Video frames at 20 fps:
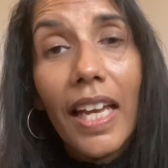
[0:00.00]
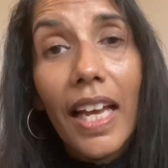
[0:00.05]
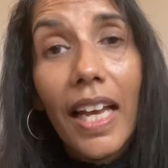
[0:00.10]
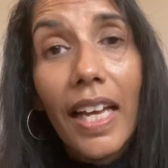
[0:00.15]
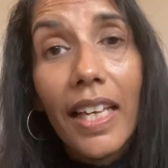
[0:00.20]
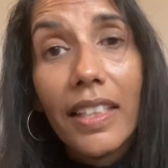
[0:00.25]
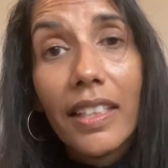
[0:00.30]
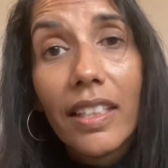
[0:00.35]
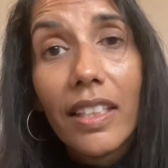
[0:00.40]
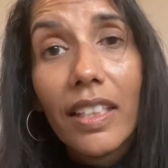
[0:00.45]

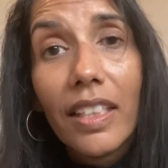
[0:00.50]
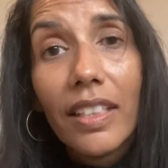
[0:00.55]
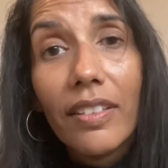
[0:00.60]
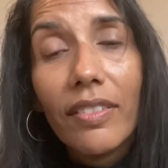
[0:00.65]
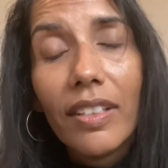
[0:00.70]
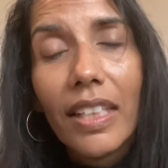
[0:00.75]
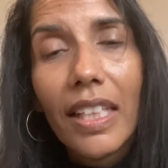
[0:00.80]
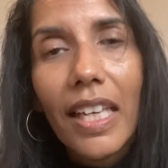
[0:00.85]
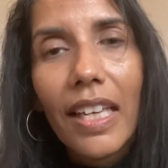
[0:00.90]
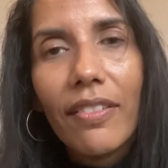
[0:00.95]
And I'll leave
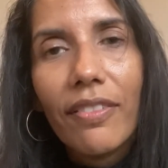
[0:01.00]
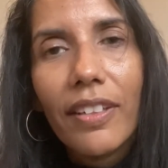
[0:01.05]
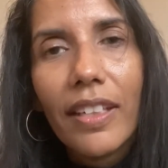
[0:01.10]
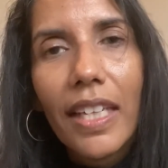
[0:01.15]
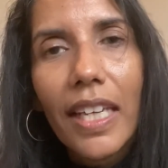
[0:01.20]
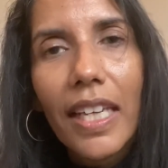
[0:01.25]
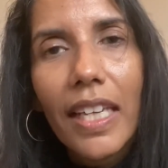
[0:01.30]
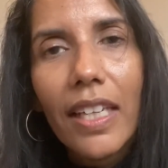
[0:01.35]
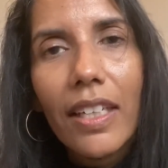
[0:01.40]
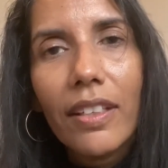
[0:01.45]
it there for
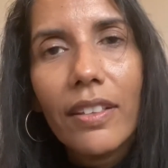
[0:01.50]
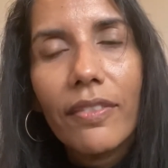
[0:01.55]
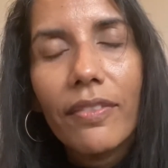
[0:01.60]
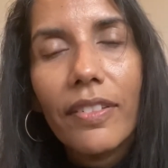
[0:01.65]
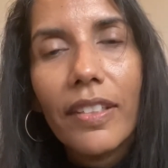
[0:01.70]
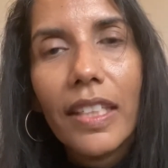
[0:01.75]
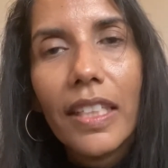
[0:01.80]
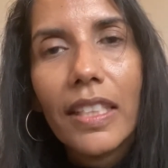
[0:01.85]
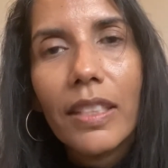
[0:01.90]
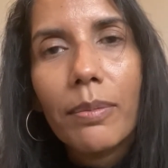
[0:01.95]
now,
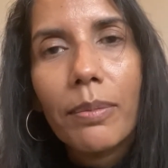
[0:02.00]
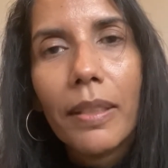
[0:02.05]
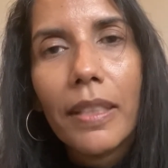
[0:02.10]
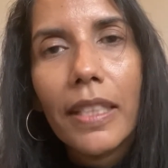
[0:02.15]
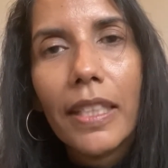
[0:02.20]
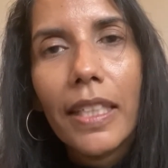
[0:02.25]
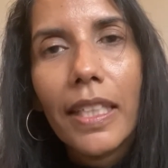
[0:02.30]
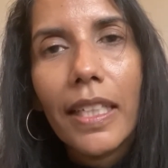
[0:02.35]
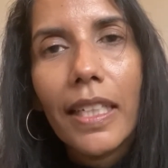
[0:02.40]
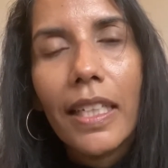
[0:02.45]
for this
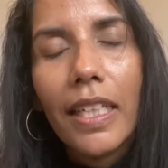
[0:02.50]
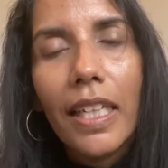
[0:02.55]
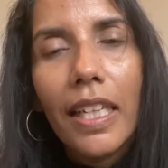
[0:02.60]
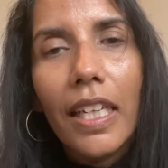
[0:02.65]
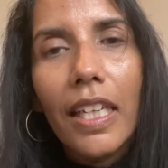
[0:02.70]
week.